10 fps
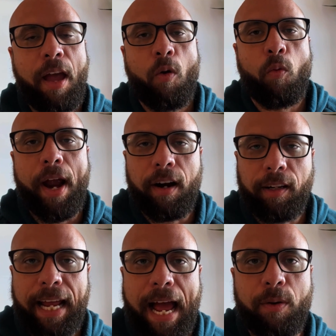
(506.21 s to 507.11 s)

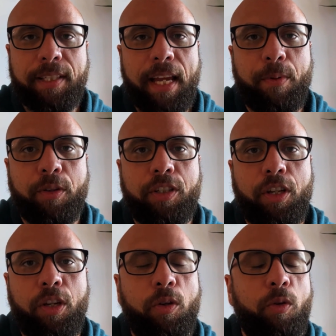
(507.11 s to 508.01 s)
Rarely I was able
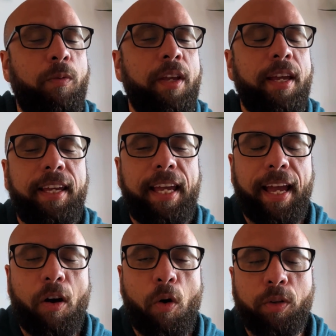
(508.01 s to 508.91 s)
to get
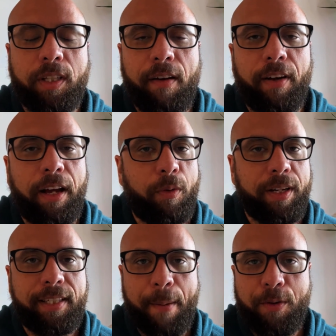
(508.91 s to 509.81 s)
a hold of a
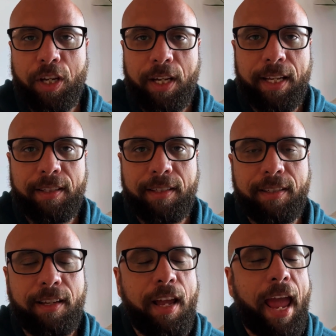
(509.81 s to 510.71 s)

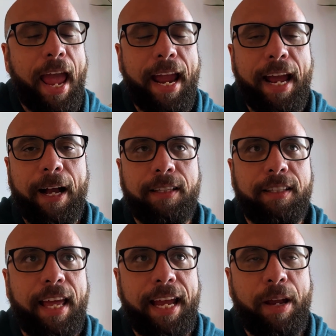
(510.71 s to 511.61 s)
receptionist, and
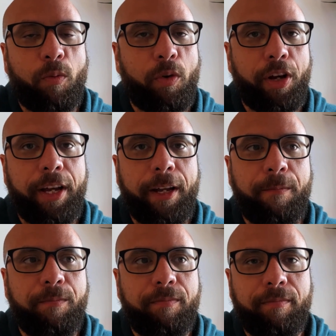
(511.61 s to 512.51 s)
they
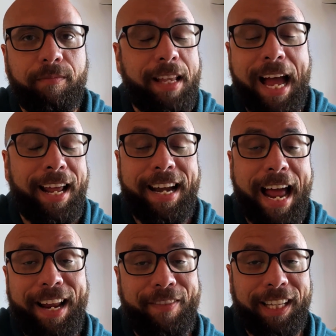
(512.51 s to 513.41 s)
would
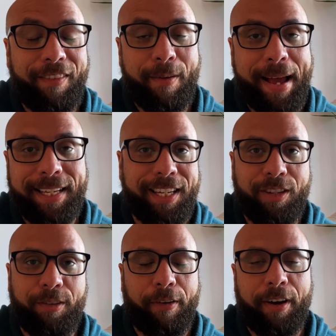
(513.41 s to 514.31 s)
not even leave a
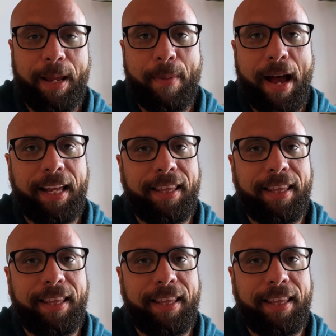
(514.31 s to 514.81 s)
message for anybody.